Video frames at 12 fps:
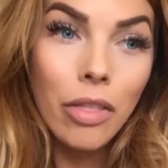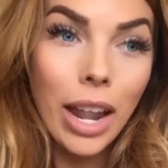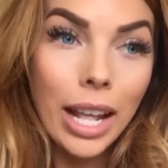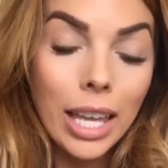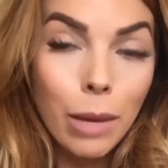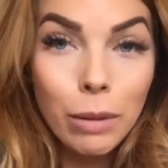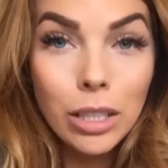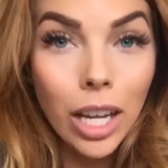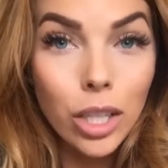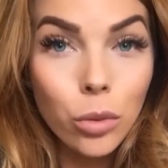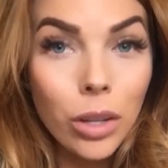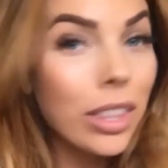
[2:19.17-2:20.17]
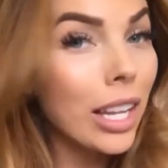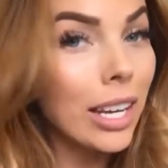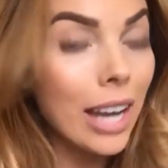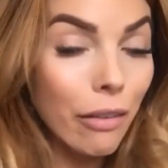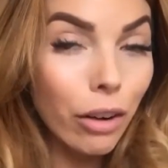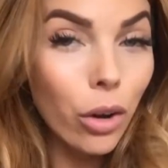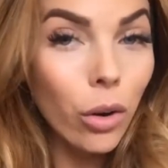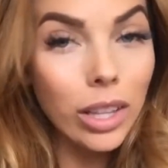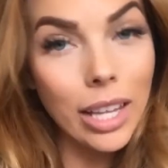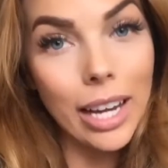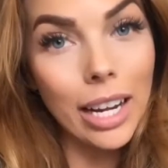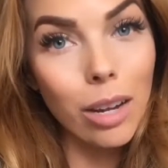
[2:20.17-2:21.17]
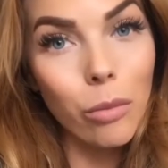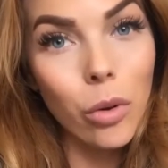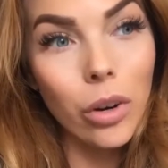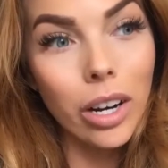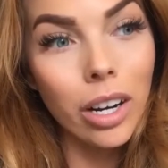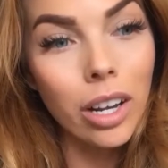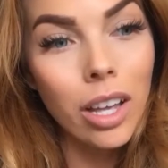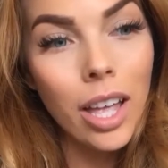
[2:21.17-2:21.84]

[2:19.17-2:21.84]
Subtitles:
that I keep in touch with that never go online anymore,